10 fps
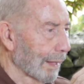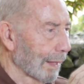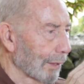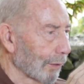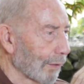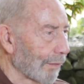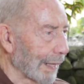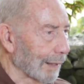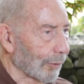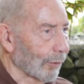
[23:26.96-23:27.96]
you're
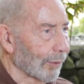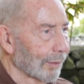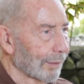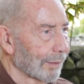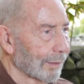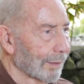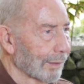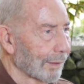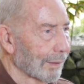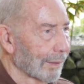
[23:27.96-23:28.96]
available.
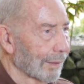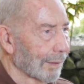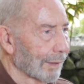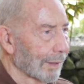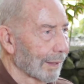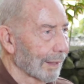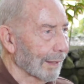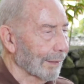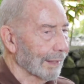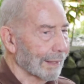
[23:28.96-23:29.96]
And I
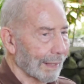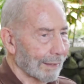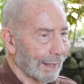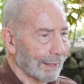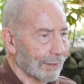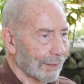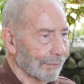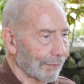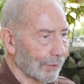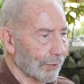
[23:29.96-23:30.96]
think that is the
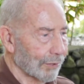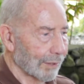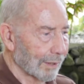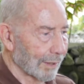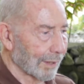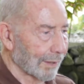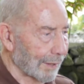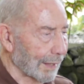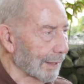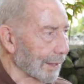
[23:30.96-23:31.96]
first
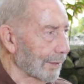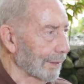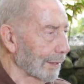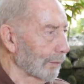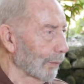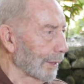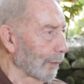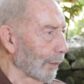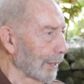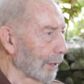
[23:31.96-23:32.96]
thing that
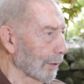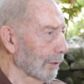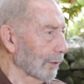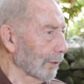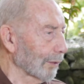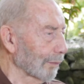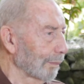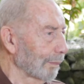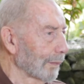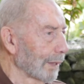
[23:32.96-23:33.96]
we're not sort of
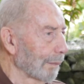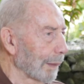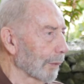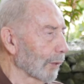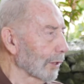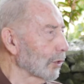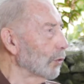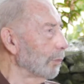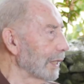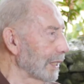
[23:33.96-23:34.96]
people who are too
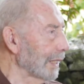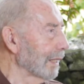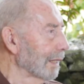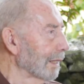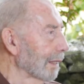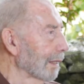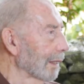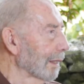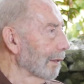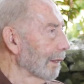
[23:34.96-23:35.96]
busy
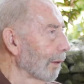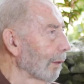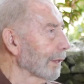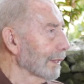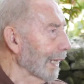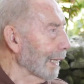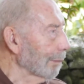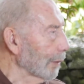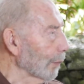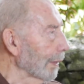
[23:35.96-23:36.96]
all the time,
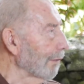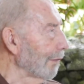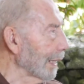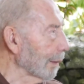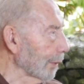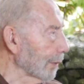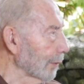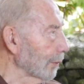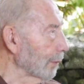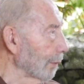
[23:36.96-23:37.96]
but we're available to
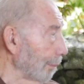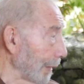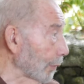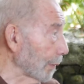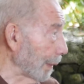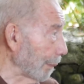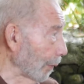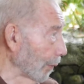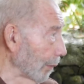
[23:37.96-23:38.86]
be with people